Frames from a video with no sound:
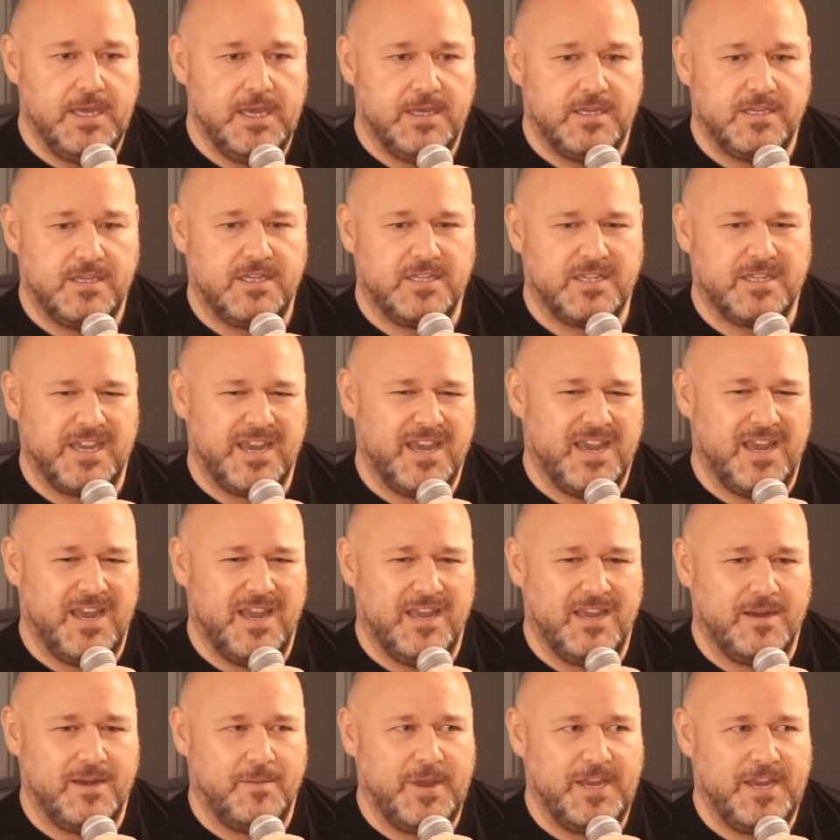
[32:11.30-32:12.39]
And she's like,
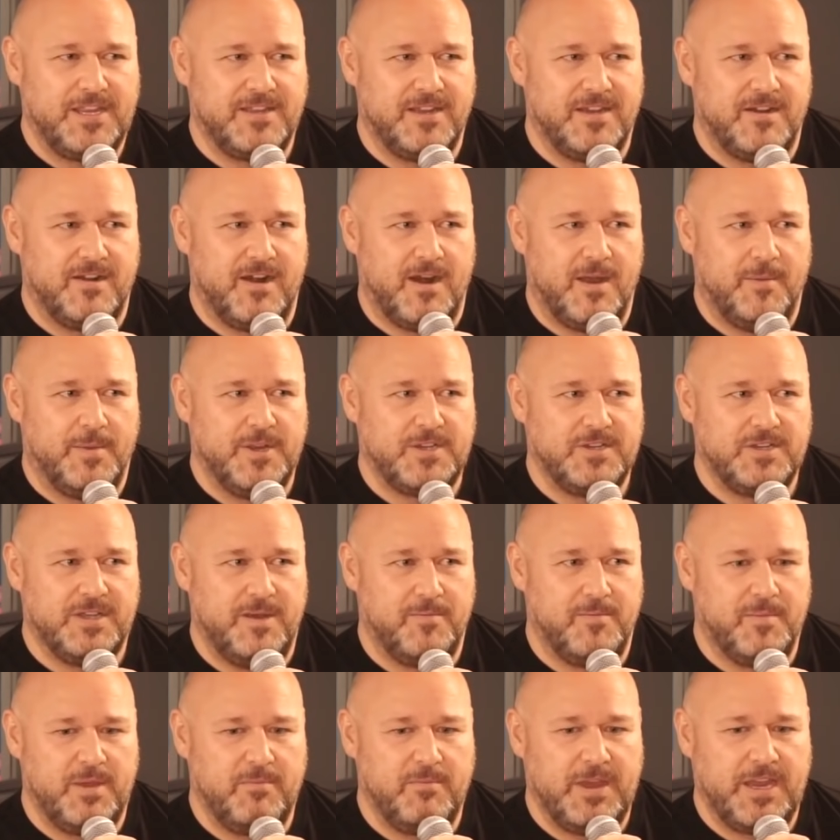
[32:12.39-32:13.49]
I'm going to make dinner. How about you
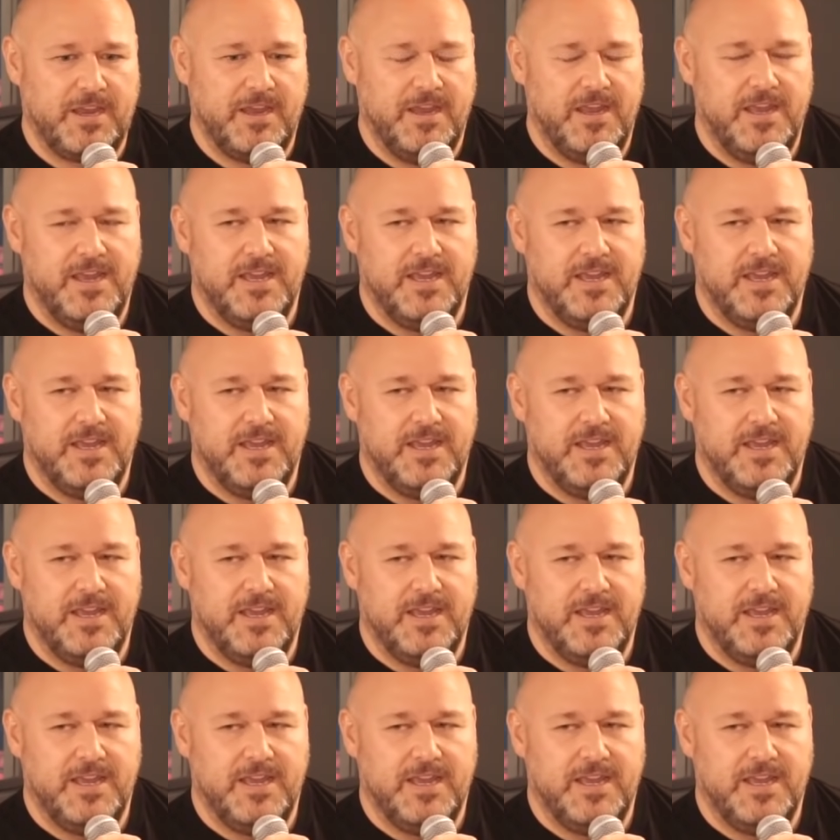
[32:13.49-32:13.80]
let me make?